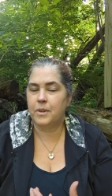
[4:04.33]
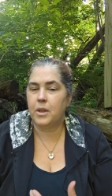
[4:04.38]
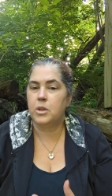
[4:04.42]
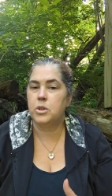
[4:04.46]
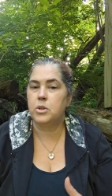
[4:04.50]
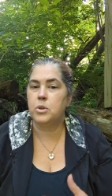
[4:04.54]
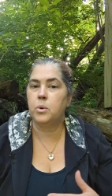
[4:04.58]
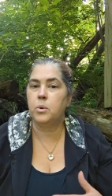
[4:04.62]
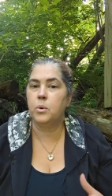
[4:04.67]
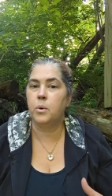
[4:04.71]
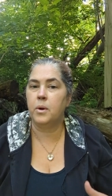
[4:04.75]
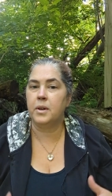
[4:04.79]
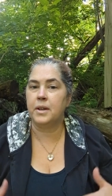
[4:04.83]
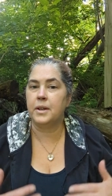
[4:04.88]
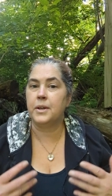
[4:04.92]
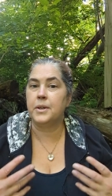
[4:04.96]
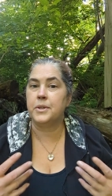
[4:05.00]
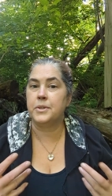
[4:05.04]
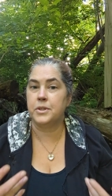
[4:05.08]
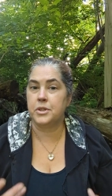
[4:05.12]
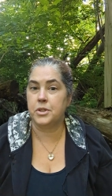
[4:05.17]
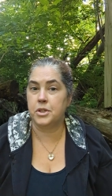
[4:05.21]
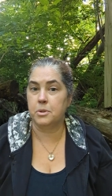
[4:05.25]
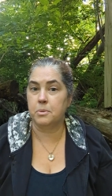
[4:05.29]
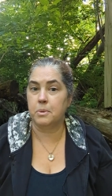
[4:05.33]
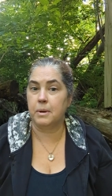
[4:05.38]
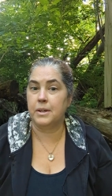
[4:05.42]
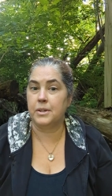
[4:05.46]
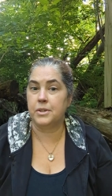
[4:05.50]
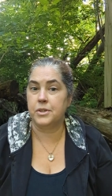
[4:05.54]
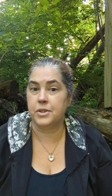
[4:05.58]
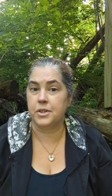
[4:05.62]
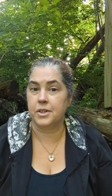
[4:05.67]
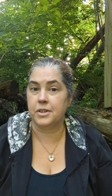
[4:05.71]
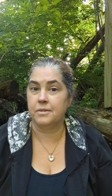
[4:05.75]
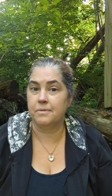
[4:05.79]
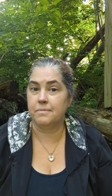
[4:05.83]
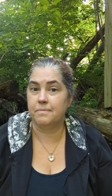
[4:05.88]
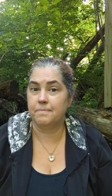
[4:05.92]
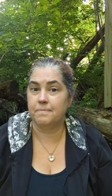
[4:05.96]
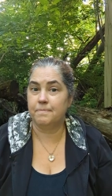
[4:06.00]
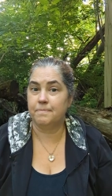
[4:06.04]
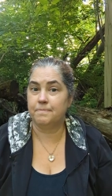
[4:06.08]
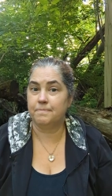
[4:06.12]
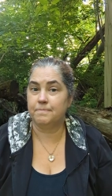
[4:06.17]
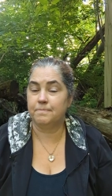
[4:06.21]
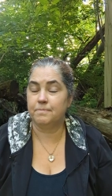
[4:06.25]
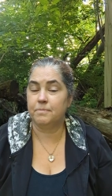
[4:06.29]
toward a situation
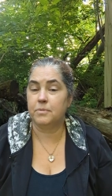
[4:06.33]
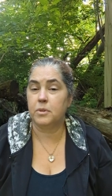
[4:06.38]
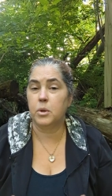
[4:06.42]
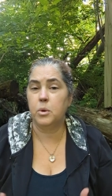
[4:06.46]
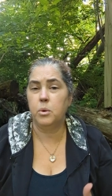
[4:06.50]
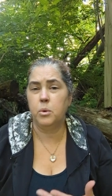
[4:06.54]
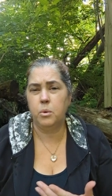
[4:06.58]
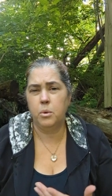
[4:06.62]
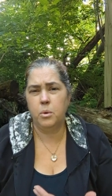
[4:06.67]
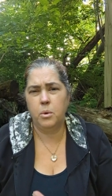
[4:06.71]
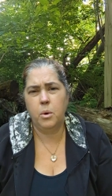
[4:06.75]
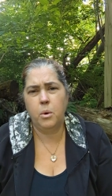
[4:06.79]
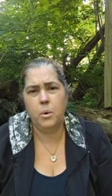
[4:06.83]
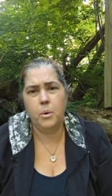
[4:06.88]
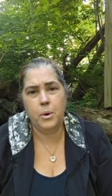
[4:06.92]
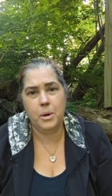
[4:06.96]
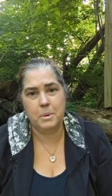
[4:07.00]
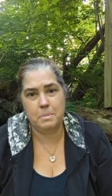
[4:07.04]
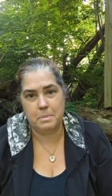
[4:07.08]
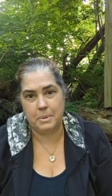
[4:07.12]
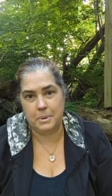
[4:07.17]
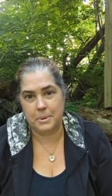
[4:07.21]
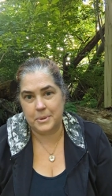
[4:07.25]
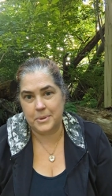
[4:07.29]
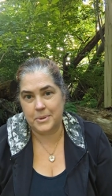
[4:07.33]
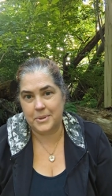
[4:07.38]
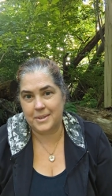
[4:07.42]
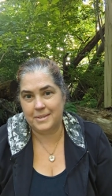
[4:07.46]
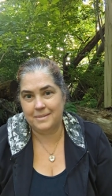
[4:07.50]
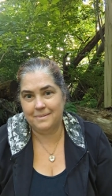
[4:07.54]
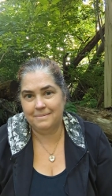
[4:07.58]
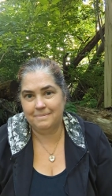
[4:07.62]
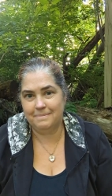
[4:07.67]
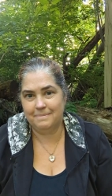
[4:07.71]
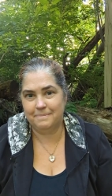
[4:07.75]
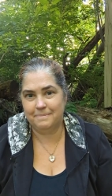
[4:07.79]
or a person.